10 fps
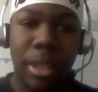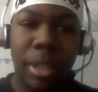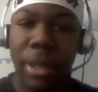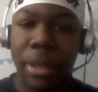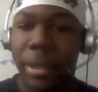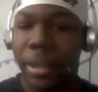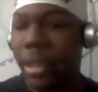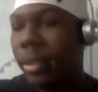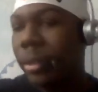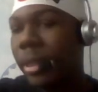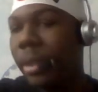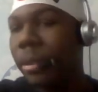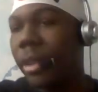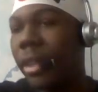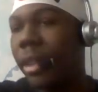I can't
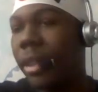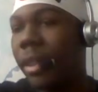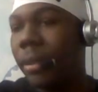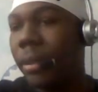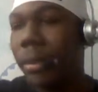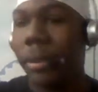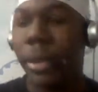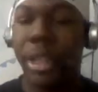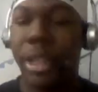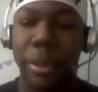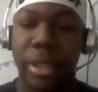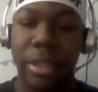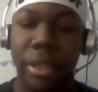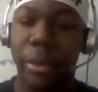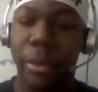get a few of them right now
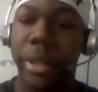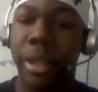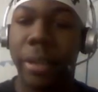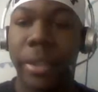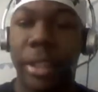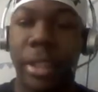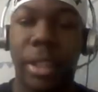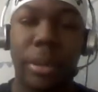because they're way over there.